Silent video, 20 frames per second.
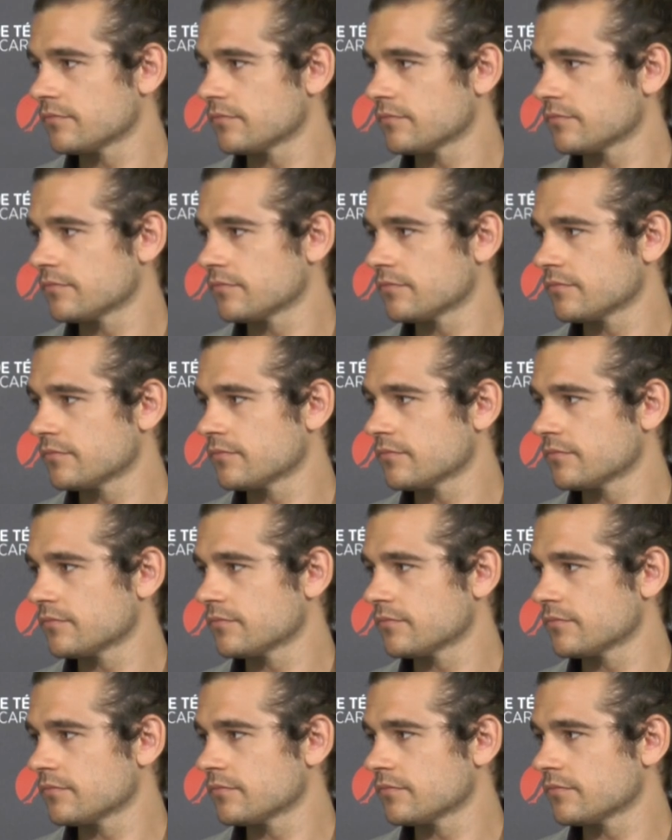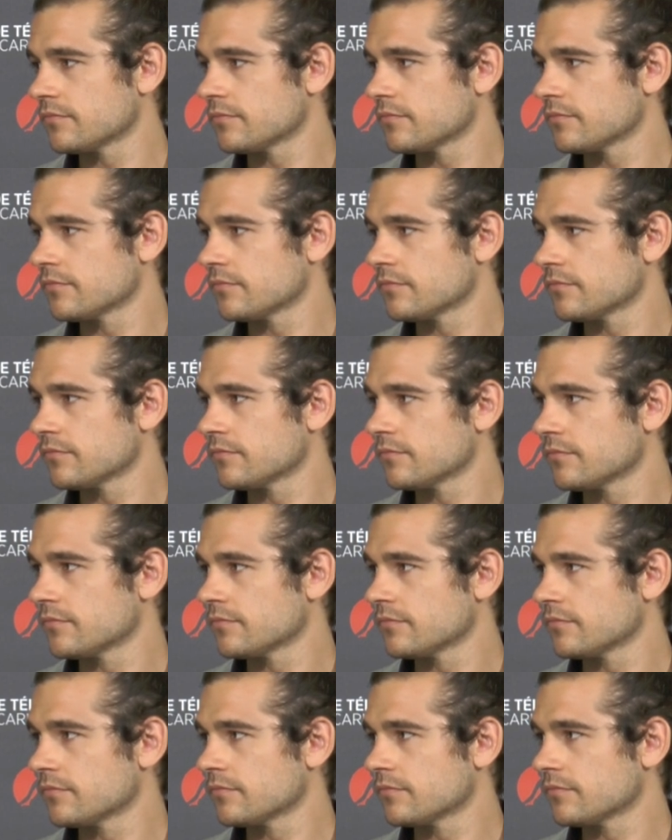
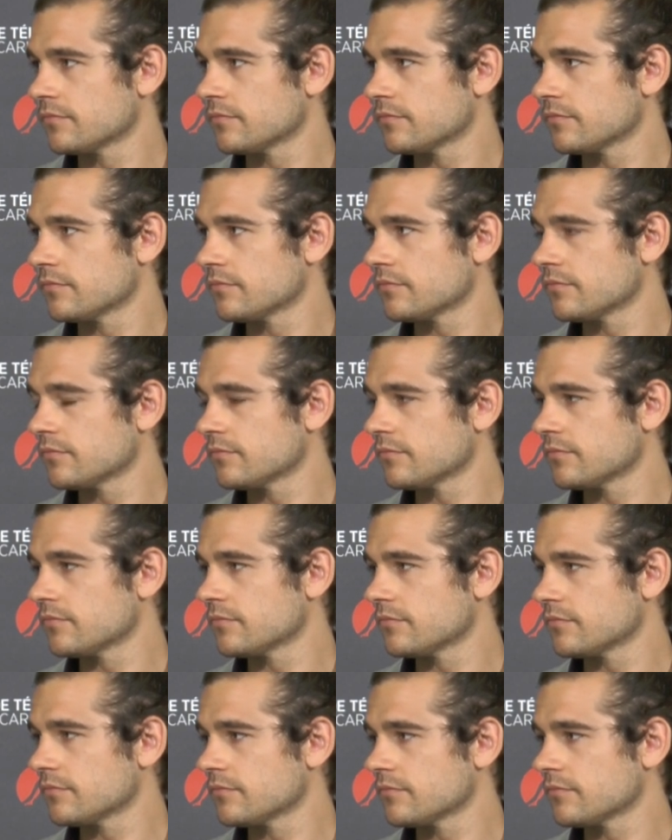[no speech]